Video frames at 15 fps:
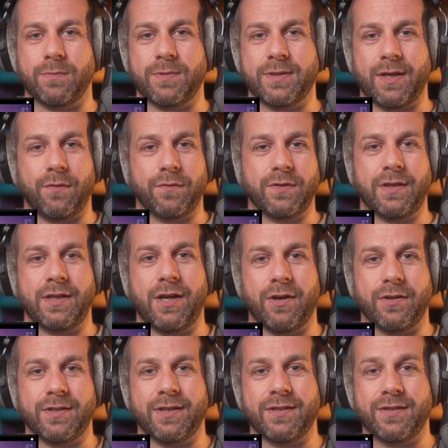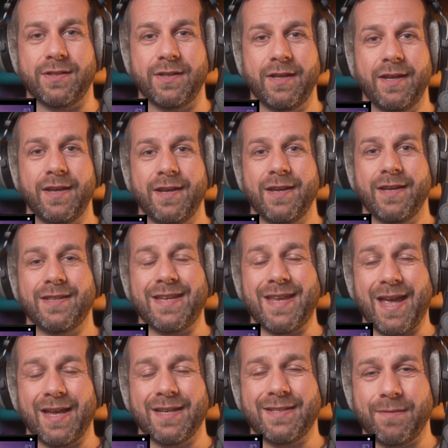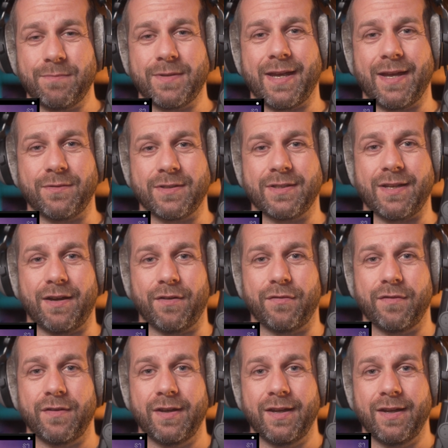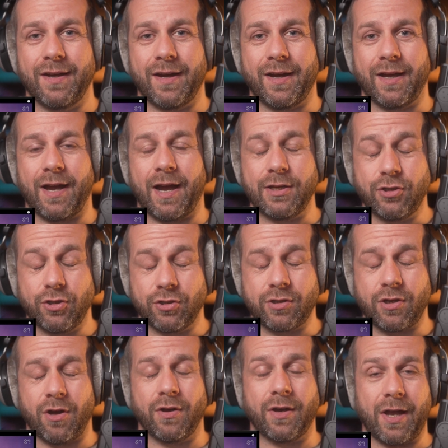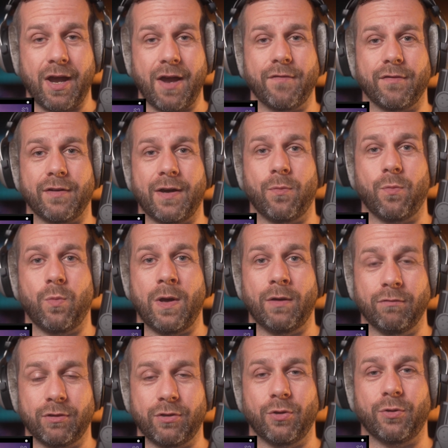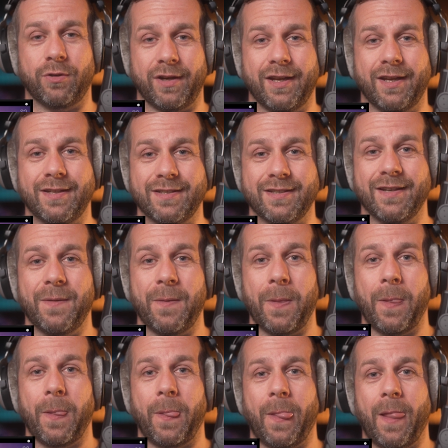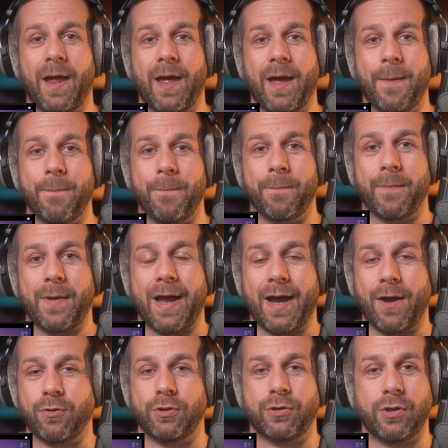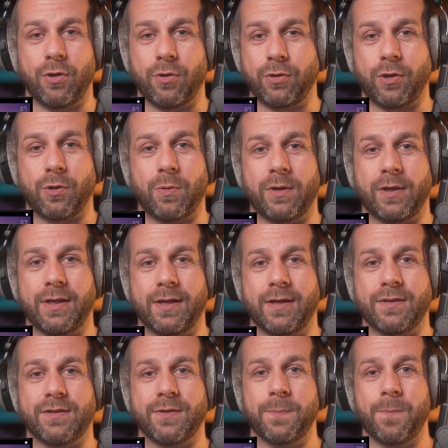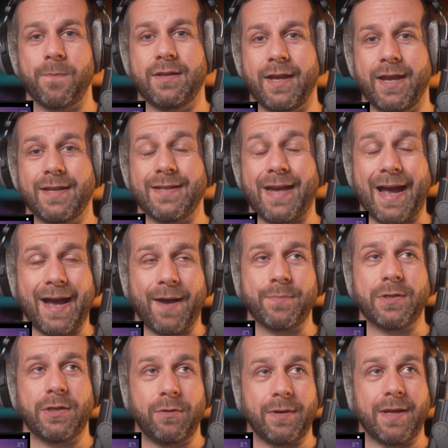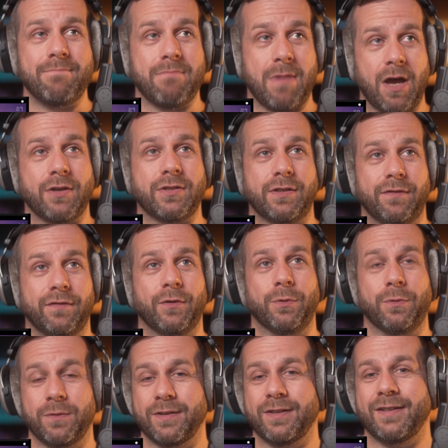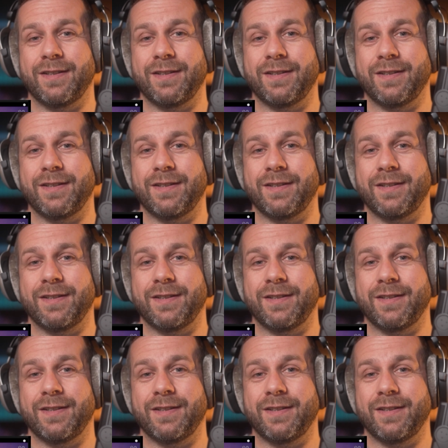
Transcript: themselves and the artist. The SM Town stuff, I just can't get over how well recorded it is, how good the audio quality is. It's absolutely masterful